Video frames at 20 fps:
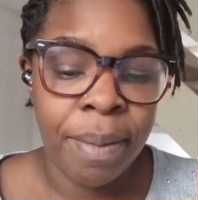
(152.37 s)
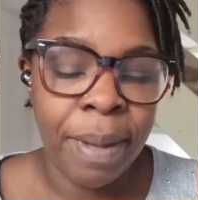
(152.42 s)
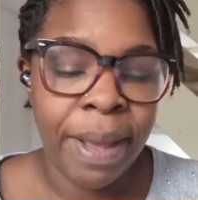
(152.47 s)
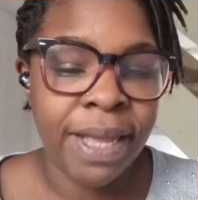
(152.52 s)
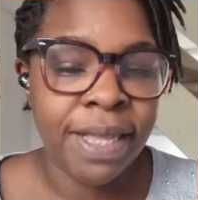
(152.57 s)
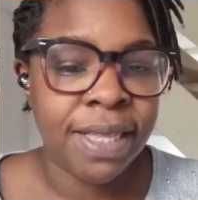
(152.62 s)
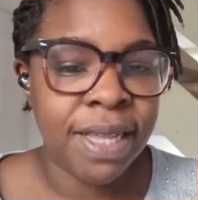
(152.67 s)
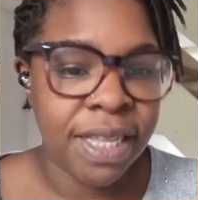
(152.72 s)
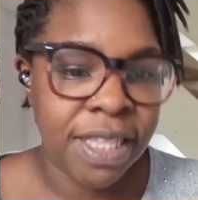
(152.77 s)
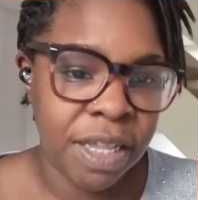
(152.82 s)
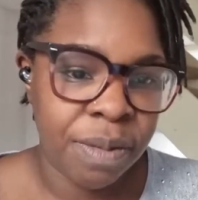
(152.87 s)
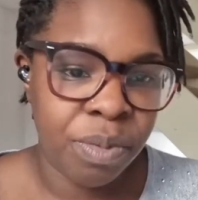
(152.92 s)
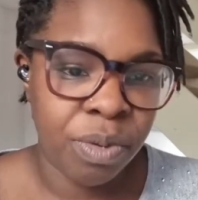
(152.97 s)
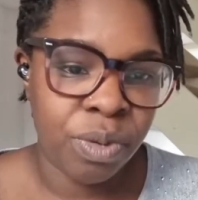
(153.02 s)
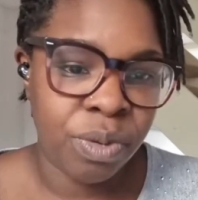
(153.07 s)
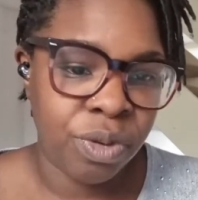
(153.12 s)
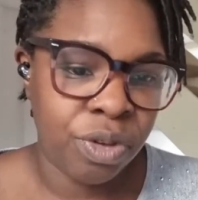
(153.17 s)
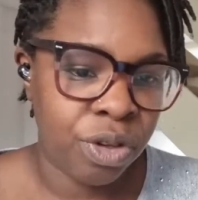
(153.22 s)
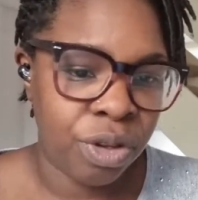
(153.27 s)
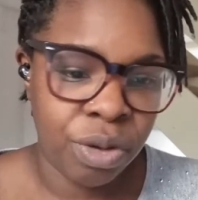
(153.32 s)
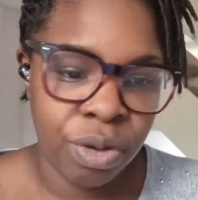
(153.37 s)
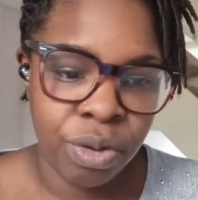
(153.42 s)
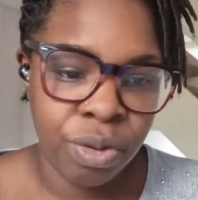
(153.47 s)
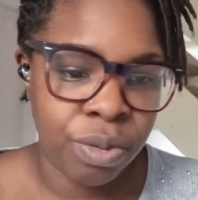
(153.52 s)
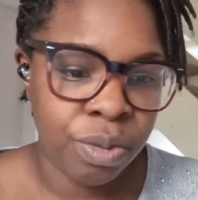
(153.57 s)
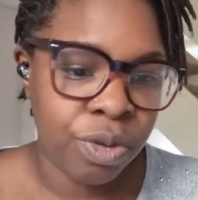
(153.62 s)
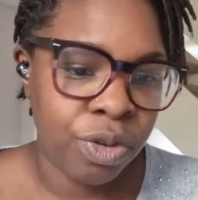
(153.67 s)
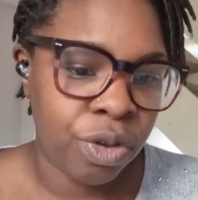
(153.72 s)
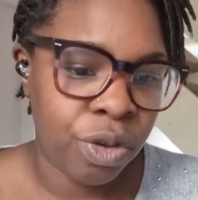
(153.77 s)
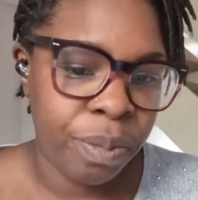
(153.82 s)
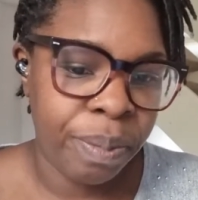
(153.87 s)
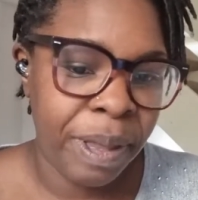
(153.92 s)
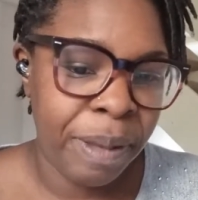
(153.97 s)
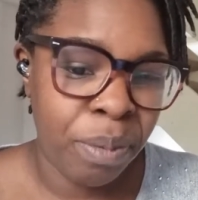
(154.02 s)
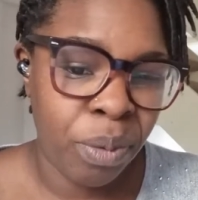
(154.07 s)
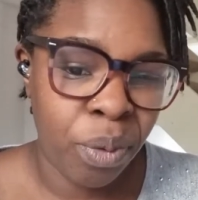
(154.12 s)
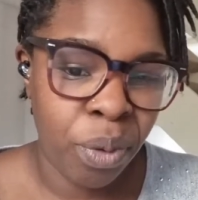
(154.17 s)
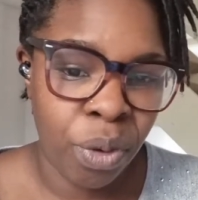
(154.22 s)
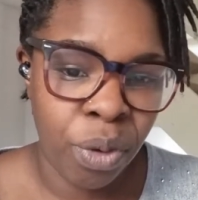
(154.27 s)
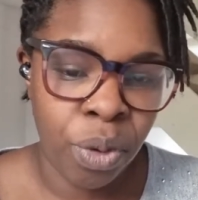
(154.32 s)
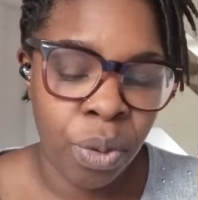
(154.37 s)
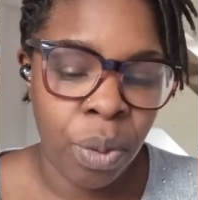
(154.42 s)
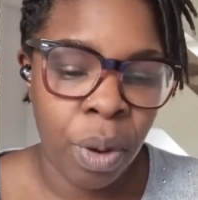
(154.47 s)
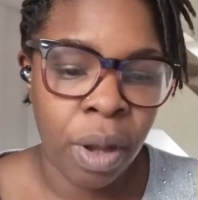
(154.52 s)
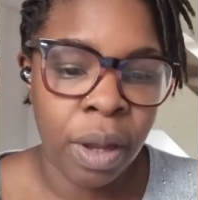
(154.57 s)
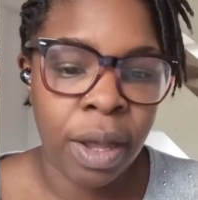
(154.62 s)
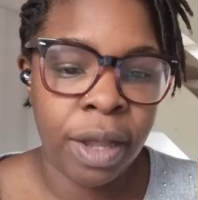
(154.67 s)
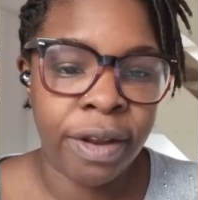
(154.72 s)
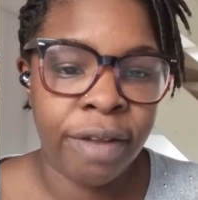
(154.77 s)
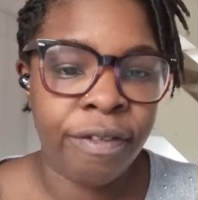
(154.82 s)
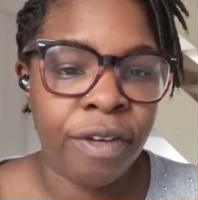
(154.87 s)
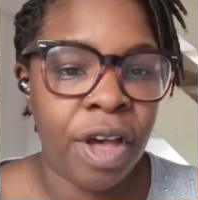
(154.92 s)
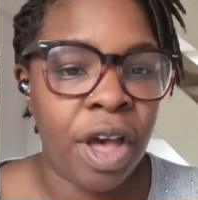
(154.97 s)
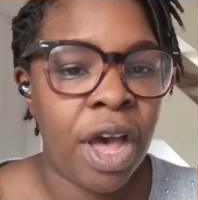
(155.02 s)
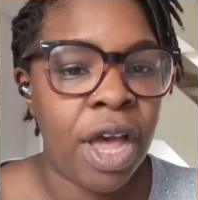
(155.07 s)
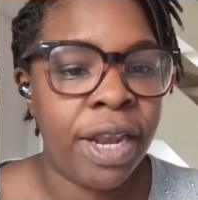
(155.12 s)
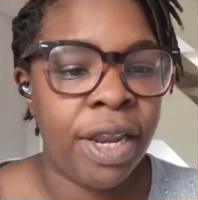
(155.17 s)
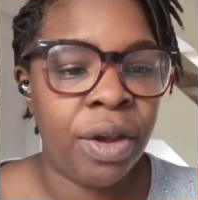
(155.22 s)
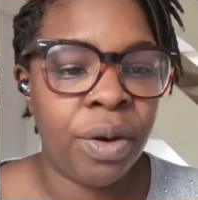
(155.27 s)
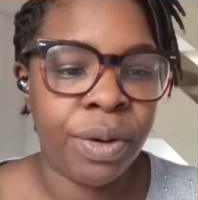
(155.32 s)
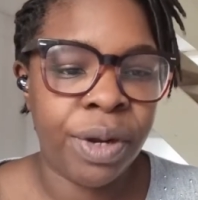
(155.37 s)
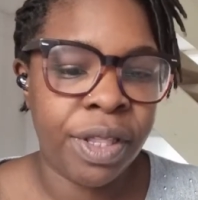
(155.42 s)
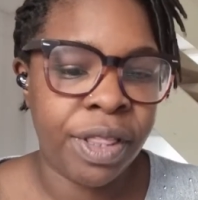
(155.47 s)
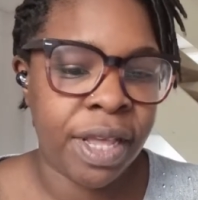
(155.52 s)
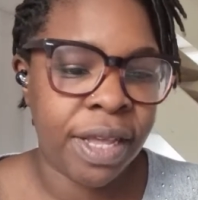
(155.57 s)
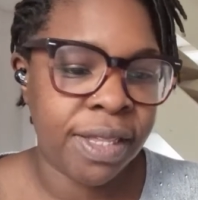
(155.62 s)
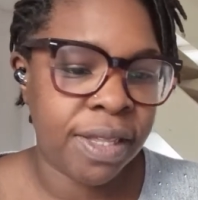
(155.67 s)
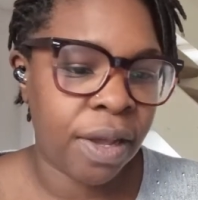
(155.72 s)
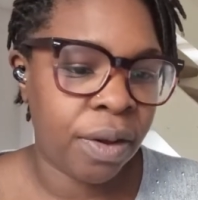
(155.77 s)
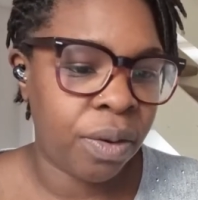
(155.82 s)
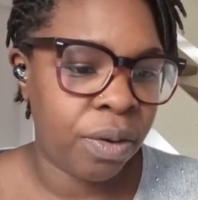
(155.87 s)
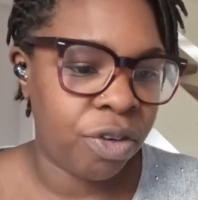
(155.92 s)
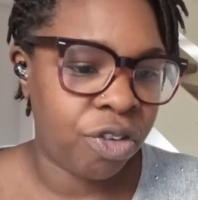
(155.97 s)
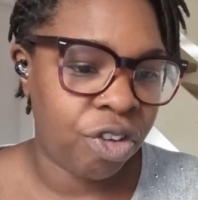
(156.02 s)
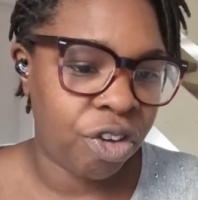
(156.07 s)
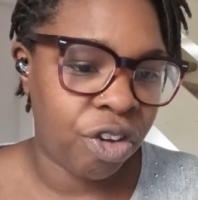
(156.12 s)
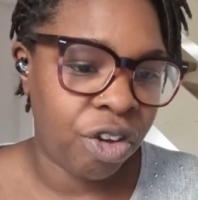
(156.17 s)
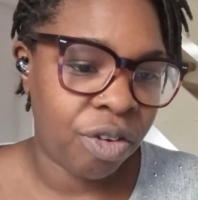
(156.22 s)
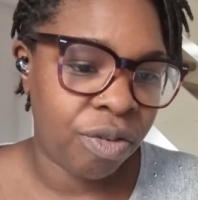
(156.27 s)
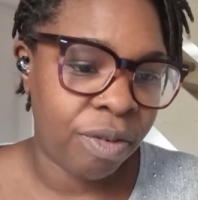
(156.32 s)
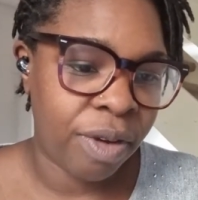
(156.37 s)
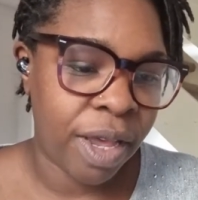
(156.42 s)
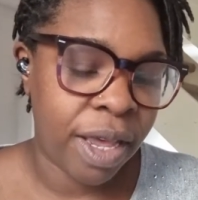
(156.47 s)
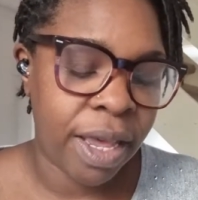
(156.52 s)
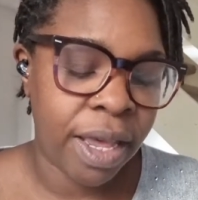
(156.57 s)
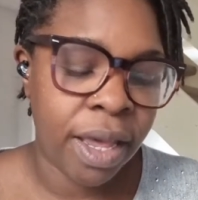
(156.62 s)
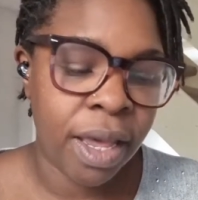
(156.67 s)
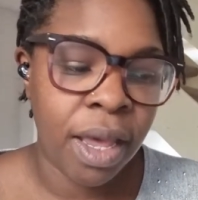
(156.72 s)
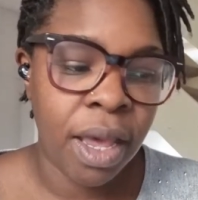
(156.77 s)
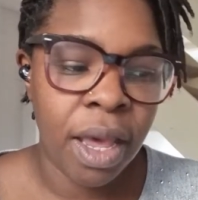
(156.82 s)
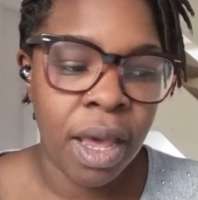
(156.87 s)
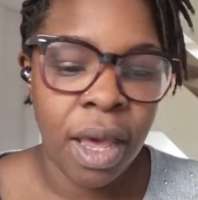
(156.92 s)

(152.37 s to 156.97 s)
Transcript: accessible to people who are kind of early on in their psychology career,